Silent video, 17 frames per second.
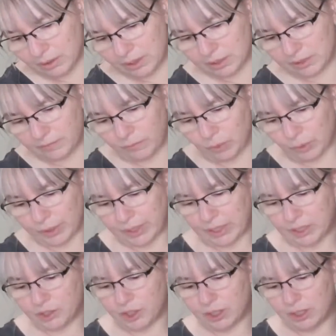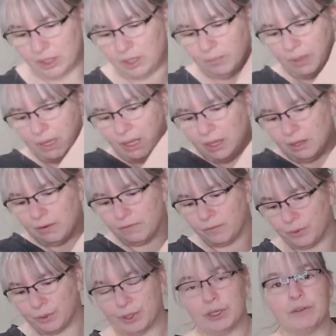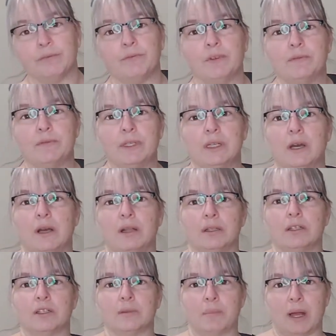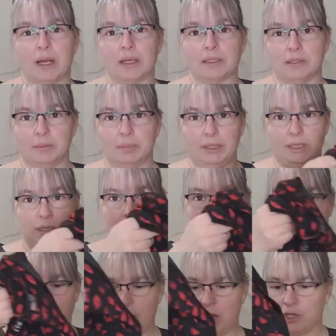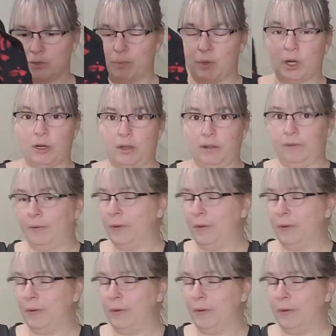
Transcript: is 40-ish on eBay and $40 to $50 possibly on Poshmark.